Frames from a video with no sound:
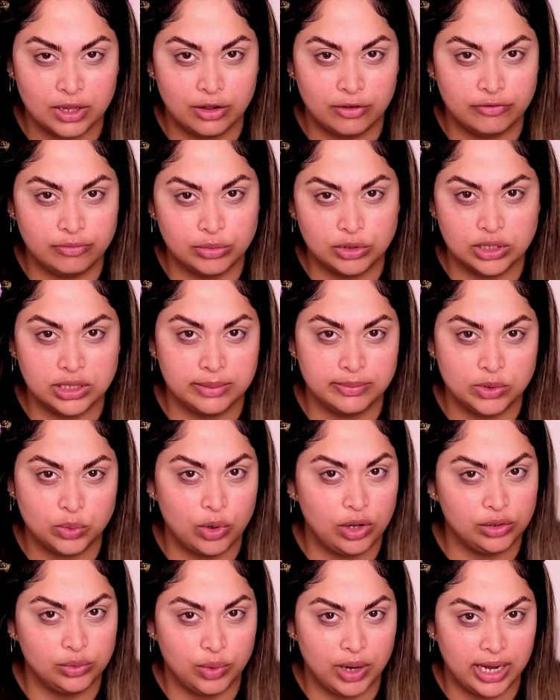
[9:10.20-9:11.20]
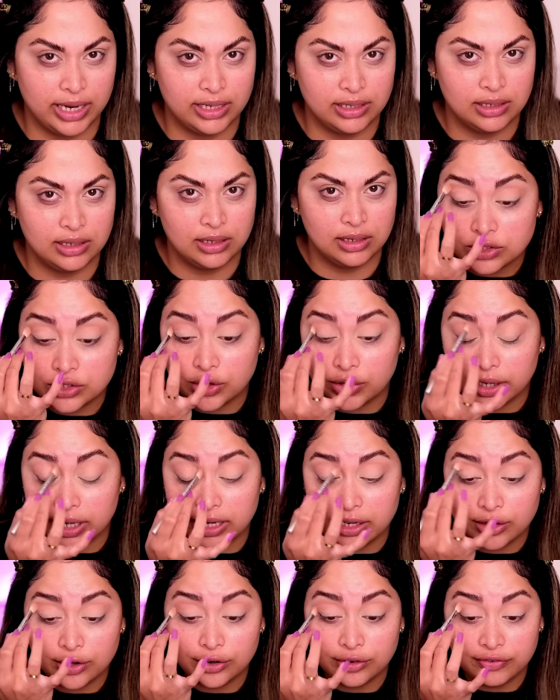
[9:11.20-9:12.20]
of Muslims worldwide. So
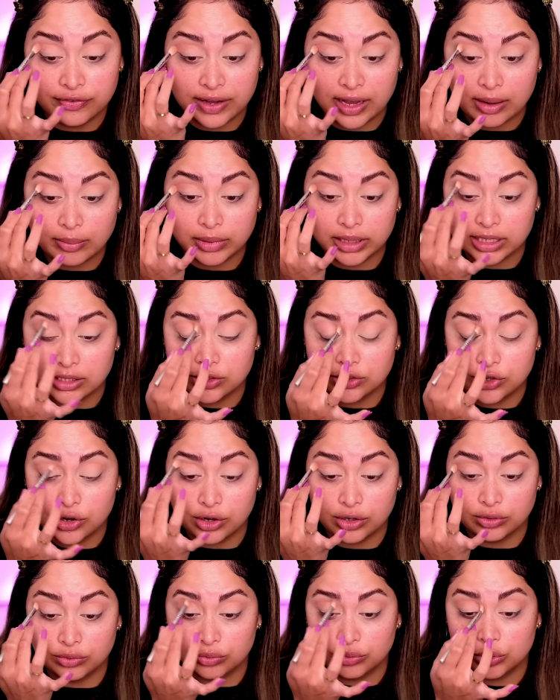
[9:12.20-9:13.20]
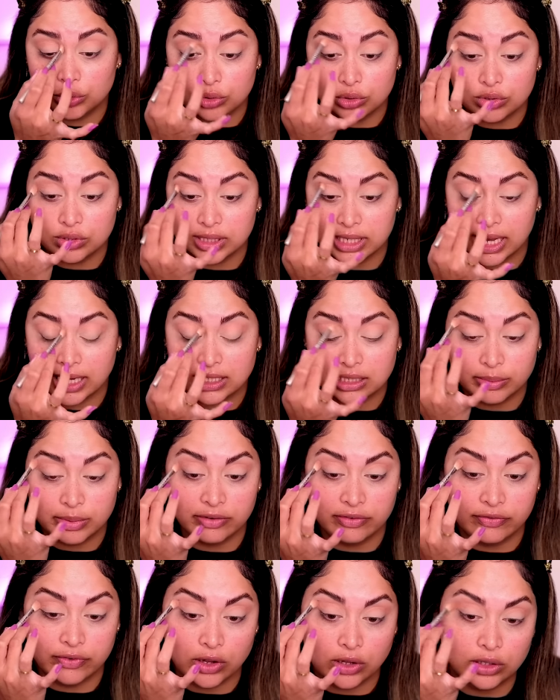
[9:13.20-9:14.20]
in her family, certain rules had to
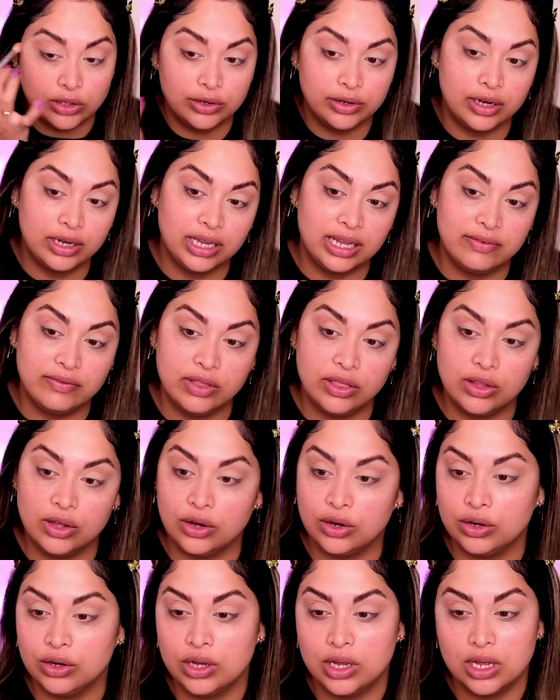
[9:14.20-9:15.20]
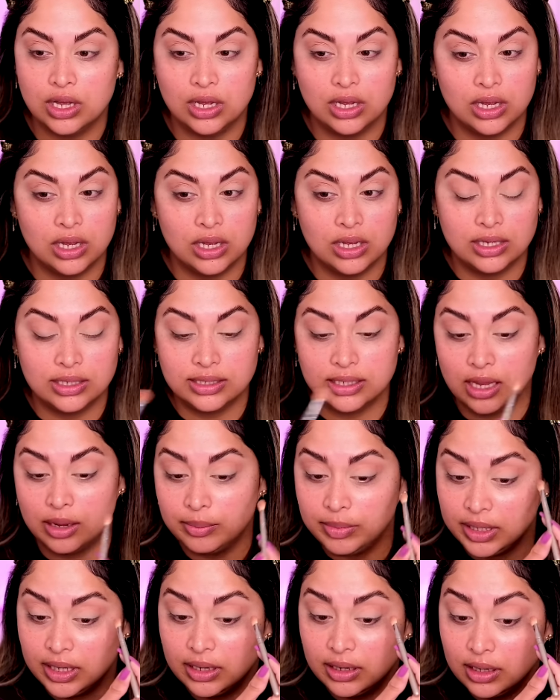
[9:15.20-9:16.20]
be followed. And even though
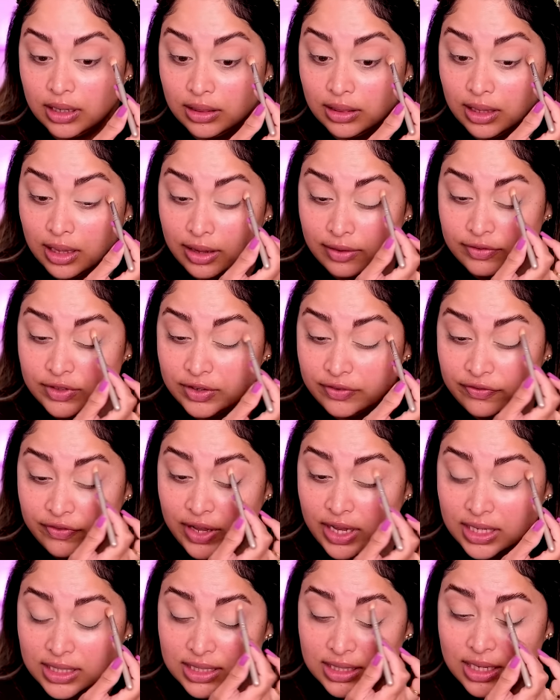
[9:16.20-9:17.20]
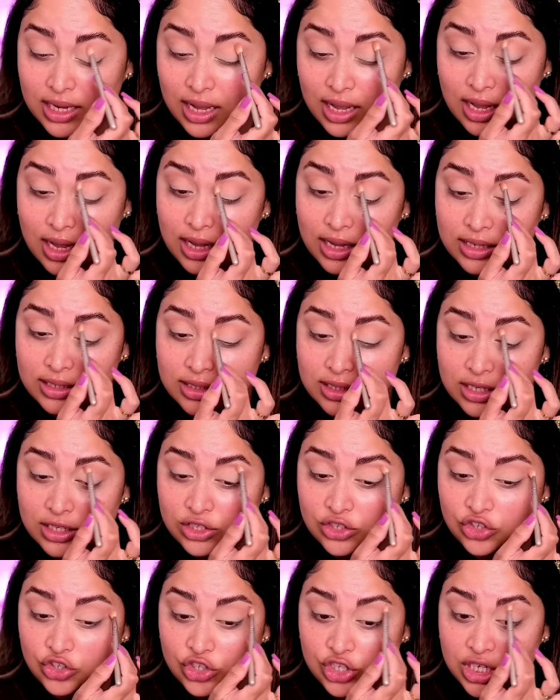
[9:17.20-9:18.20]
Samia loved fast cars,
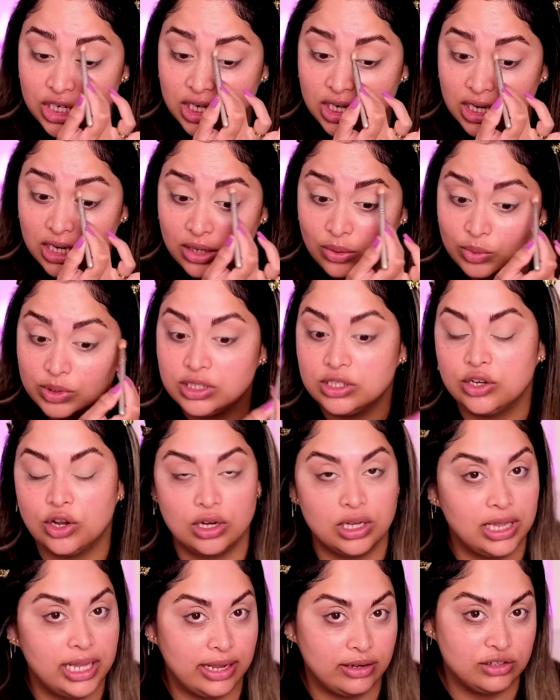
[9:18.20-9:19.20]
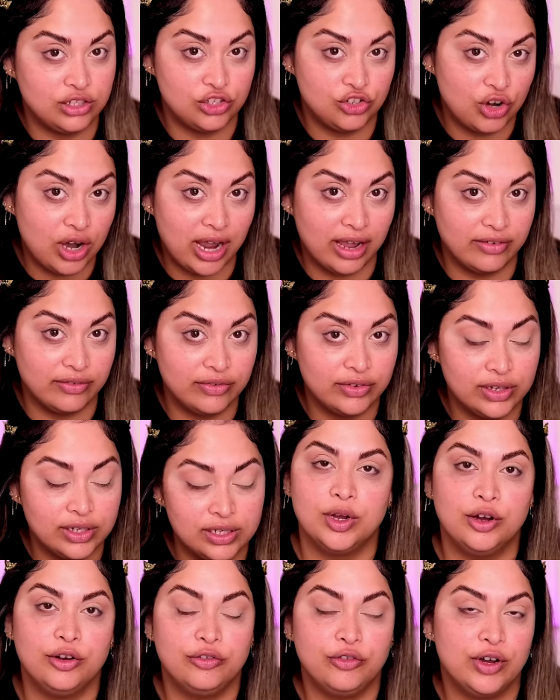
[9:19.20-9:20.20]
she was not allowed to drive.
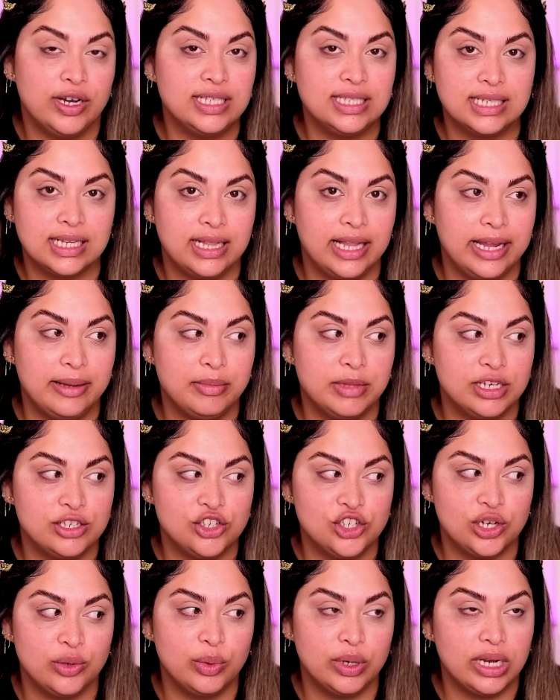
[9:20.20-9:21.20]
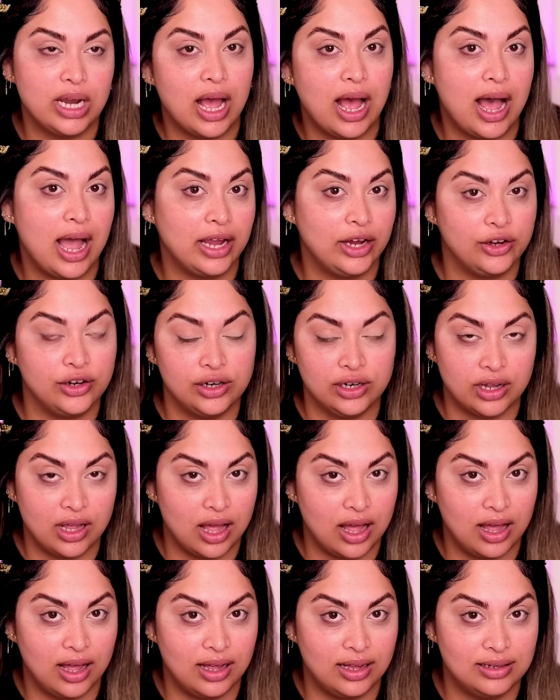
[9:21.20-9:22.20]
Her friends claimed that she would hire a
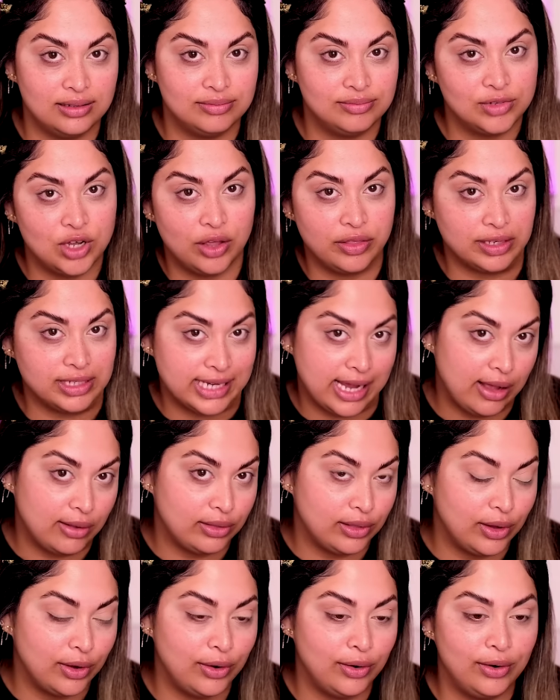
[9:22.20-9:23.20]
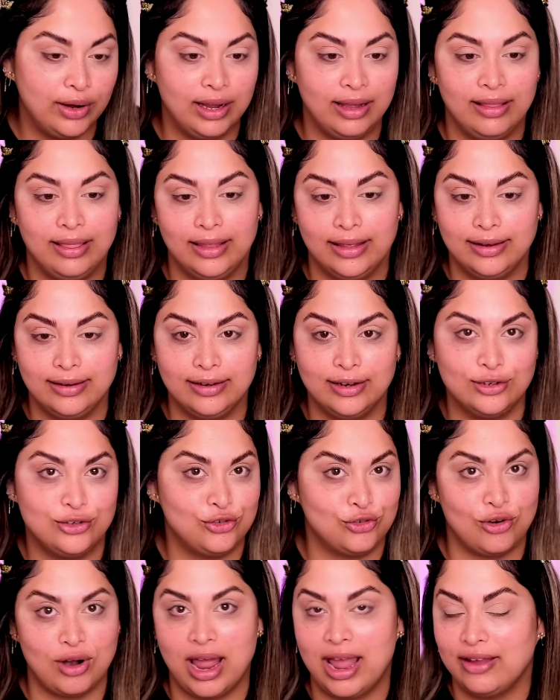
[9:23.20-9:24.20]
car on the down low and then
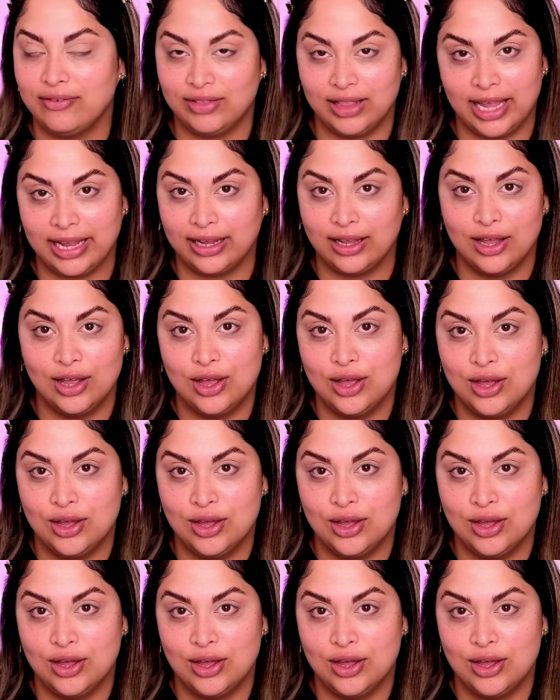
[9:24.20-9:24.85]
drive like